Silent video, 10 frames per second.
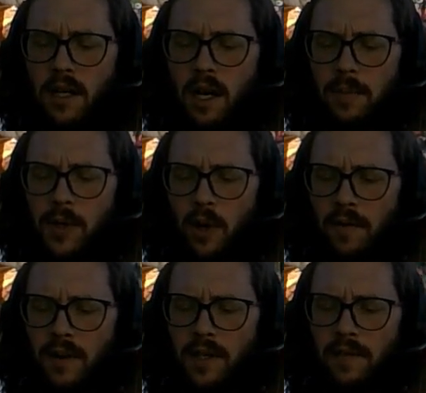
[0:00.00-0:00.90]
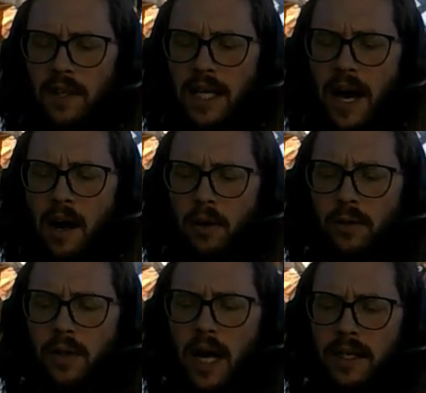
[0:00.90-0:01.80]
Observers of the Tao
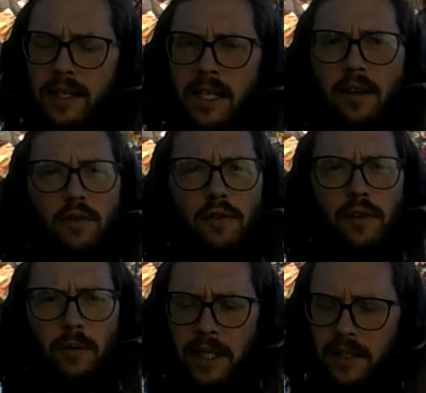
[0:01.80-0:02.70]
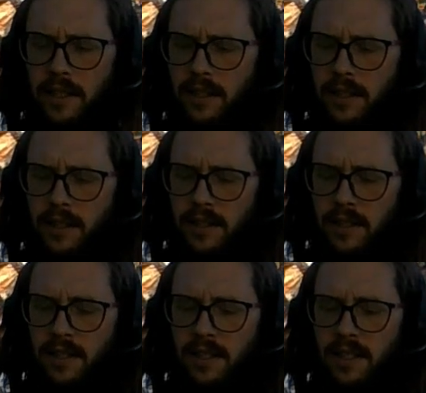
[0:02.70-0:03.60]
do not seek fulfillment.
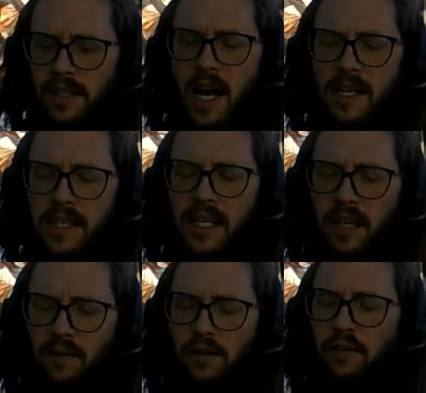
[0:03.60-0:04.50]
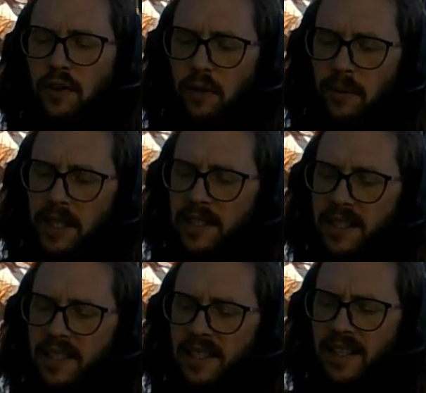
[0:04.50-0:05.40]
Not seeking fulfillment,
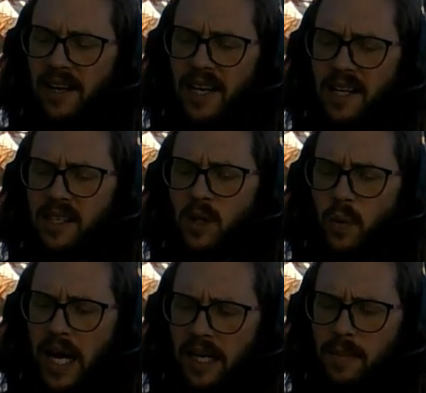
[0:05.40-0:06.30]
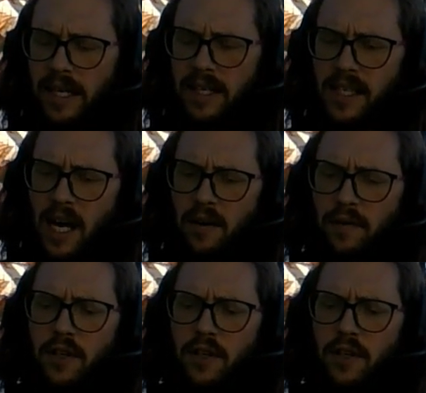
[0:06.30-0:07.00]
they are not swayed by desire for